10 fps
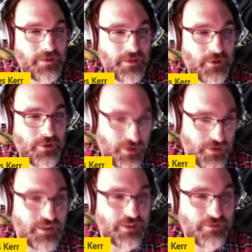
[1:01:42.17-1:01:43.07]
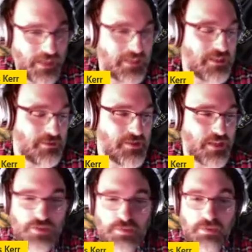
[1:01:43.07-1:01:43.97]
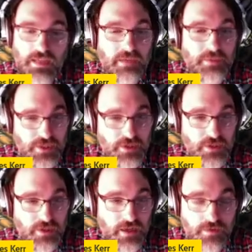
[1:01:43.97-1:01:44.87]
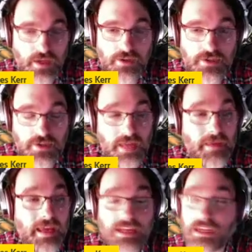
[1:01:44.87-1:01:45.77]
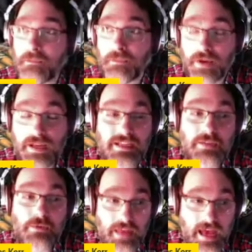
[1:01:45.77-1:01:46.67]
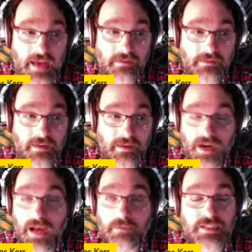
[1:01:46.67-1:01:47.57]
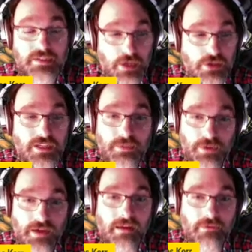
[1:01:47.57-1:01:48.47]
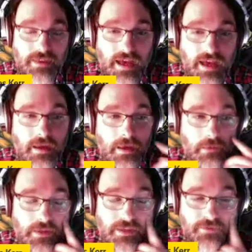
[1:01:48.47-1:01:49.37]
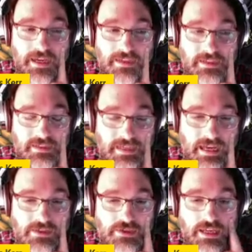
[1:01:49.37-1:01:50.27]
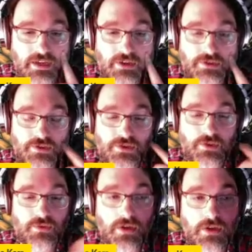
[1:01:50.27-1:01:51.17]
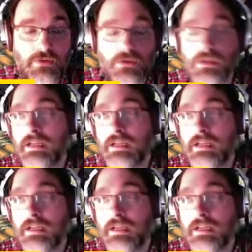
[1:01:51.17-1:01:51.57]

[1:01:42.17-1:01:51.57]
you know they'll they'll find themselves playing a particular kind of character. They may end up breaking with that, and perhaps intentionally breaking with that. But the fact is, as characters grow